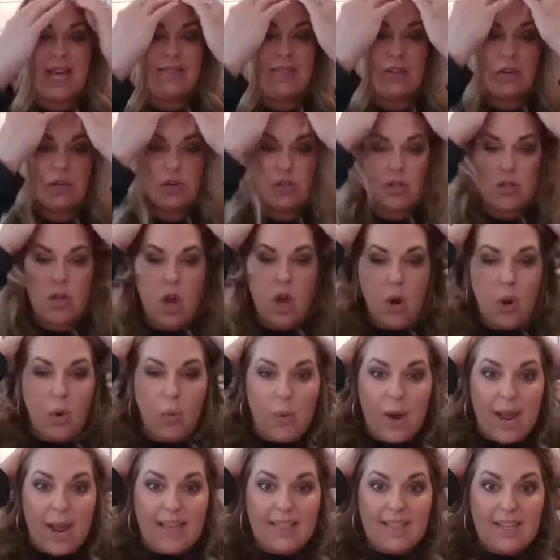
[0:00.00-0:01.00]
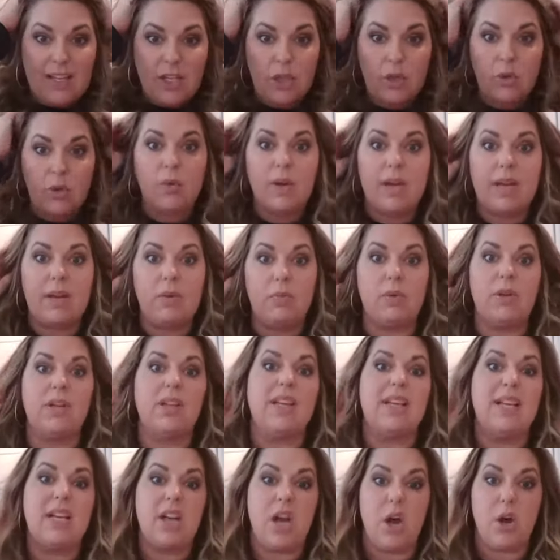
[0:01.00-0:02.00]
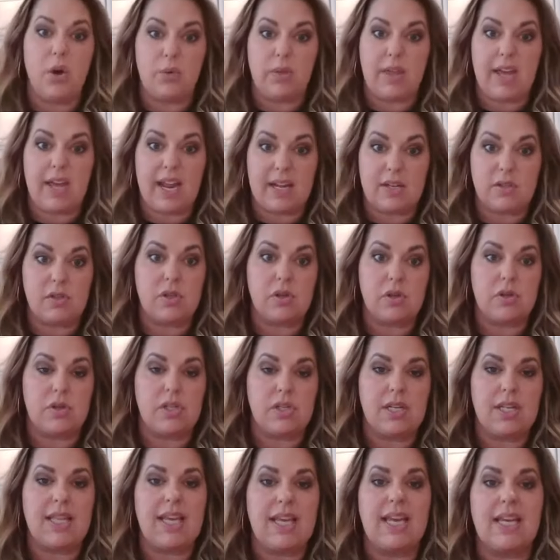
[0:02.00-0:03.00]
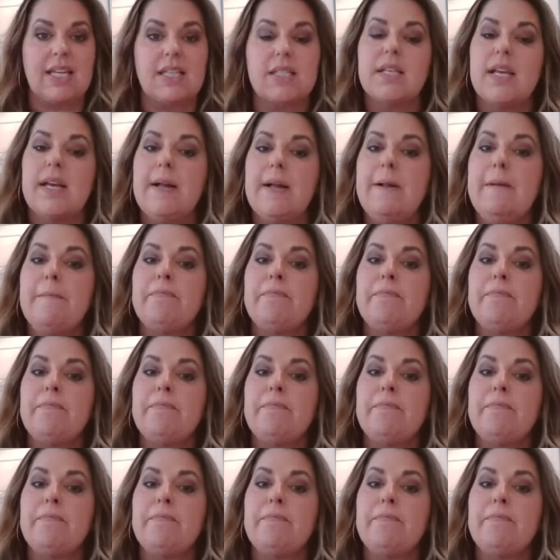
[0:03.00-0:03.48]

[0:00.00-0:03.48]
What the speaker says: and there's no way that you can really know the answers to these.